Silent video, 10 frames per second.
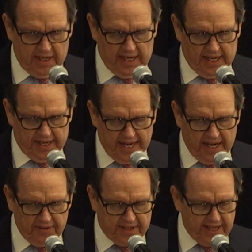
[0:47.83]
and
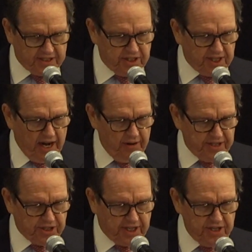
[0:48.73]
now the Texas Higher
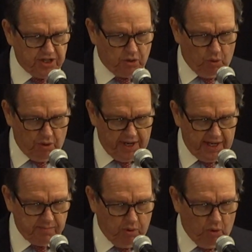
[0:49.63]
Education
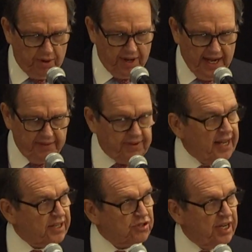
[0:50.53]
Coordinating Board. I've
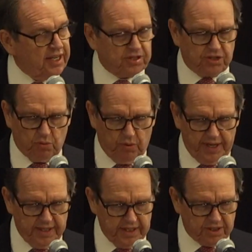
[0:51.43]
had a chance to
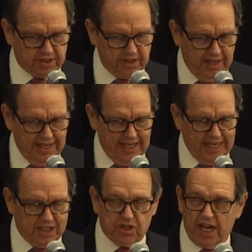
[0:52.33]
witness
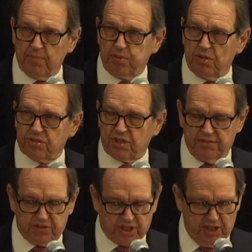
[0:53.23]
examples
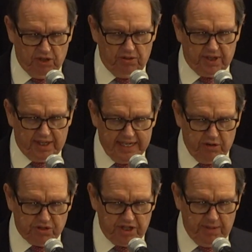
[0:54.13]
of skilled
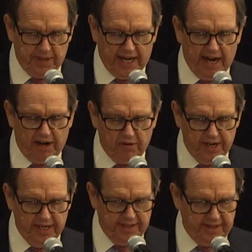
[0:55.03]
leadership in higher
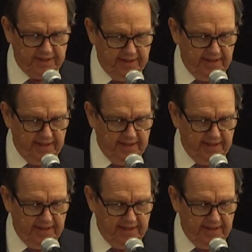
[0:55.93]
ed